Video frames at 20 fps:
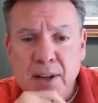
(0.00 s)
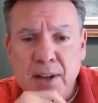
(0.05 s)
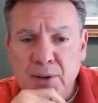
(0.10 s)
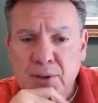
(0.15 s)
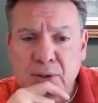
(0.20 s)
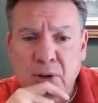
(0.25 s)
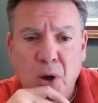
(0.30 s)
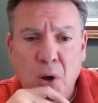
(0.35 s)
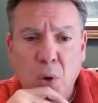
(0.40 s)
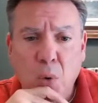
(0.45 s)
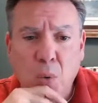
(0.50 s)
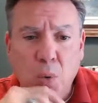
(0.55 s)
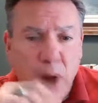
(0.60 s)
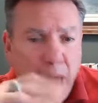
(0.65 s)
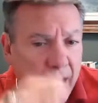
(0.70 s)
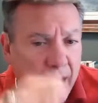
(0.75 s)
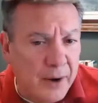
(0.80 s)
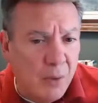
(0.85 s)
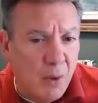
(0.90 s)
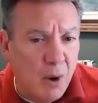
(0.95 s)
So
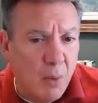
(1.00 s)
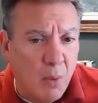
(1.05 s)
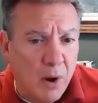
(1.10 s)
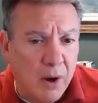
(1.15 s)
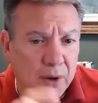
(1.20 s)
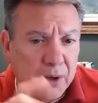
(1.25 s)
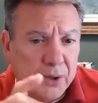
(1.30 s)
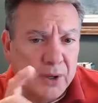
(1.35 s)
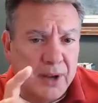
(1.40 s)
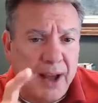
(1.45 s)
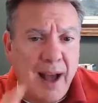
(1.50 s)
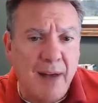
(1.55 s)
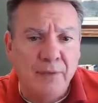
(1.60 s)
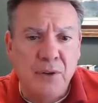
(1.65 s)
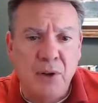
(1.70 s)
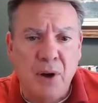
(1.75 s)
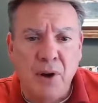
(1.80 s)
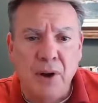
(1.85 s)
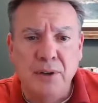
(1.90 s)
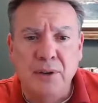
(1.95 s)
I know it works. I've
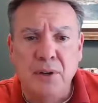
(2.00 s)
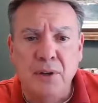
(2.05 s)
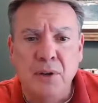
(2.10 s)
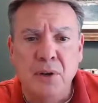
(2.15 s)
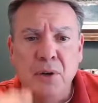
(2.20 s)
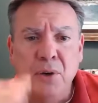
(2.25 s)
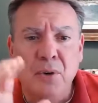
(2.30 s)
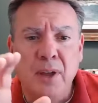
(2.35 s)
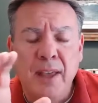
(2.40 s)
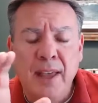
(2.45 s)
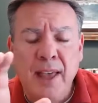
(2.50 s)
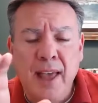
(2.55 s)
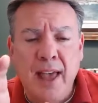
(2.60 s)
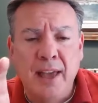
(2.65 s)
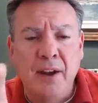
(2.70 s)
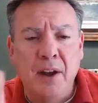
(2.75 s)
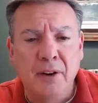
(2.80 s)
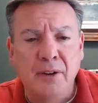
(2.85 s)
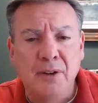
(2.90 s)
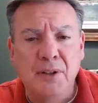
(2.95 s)
taught it to you
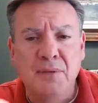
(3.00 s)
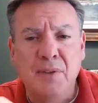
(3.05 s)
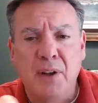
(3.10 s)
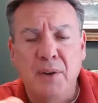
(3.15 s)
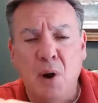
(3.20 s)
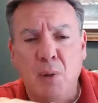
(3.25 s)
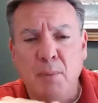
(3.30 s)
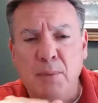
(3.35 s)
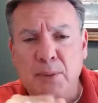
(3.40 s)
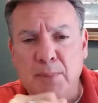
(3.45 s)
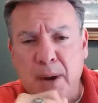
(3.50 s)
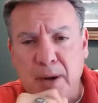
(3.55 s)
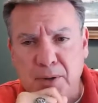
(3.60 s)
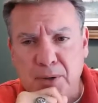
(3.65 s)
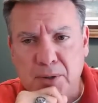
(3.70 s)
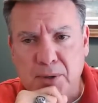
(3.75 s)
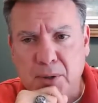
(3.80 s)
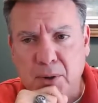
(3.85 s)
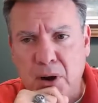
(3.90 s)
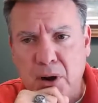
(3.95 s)
and hundreds of other home
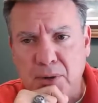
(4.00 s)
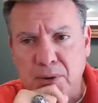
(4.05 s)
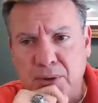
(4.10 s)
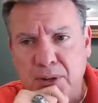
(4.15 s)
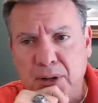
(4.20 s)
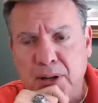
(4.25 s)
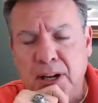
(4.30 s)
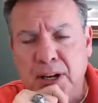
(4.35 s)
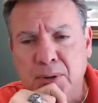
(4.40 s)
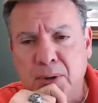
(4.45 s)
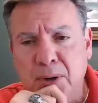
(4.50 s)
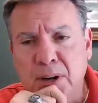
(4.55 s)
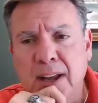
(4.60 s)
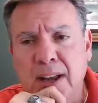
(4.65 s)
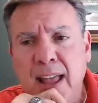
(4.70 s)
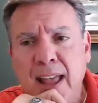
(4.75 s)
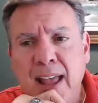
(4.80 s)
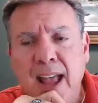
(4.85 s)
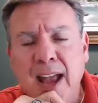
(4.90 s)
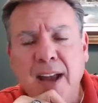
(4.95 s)
inspectors across the
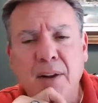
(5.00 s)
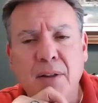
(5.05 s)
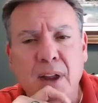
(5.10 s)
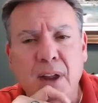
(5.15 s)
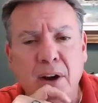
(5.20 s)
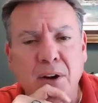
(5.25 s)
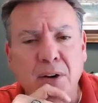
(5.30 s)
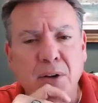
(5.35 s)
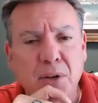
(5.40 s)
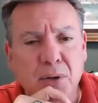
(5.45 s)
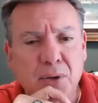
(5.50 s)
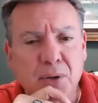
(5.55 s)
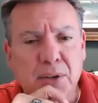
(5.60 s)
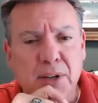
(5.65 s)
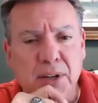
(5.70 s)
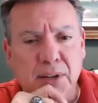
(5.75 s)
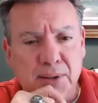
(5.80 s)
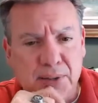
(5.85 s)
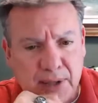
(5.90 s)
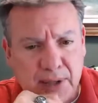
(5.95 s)
country, and they're using
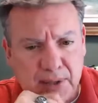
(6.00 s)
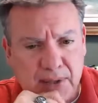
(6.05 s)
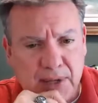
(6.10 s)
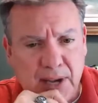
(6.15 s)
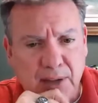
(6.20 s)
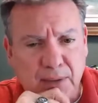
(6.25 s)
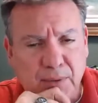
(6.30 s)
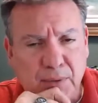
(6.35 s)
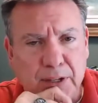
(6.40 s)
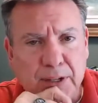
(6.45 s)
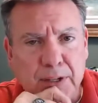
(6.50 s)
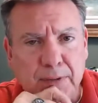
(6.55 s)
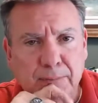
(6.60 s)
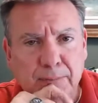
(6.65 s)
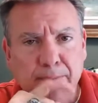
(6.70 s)
it successfully.